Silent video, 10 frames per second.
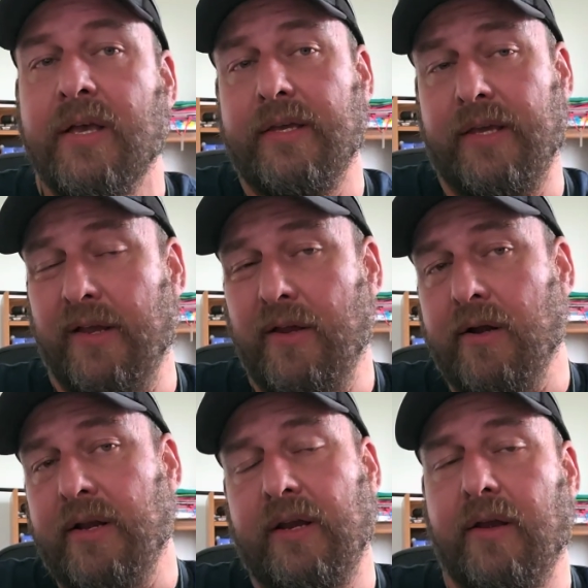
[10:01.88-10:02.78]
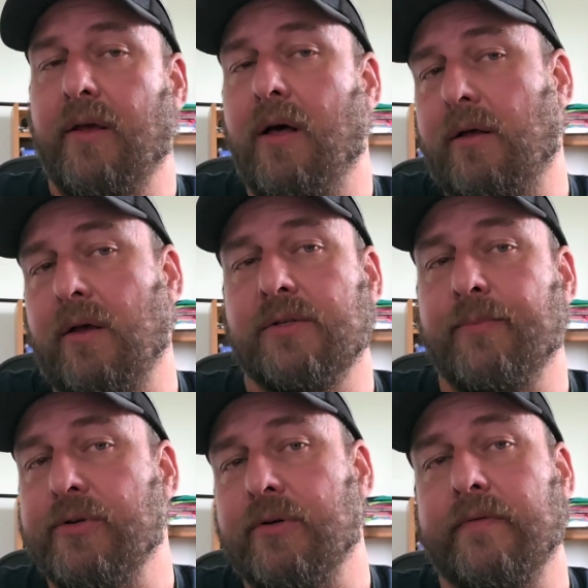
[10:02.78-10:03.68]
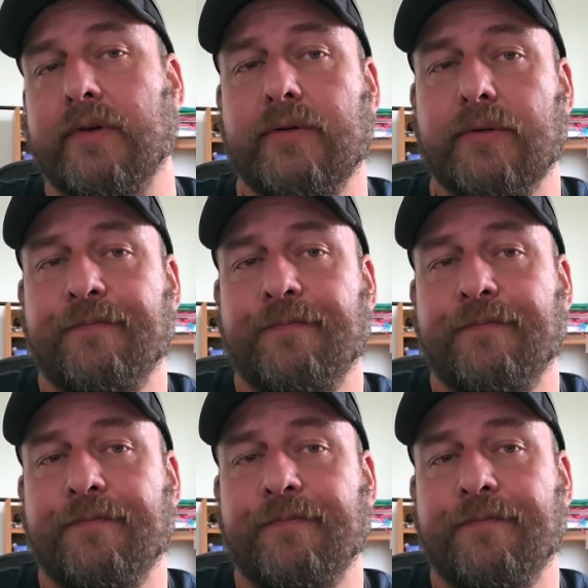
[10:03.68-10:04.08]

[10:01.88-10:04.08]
yeah, you're going to need to call customer service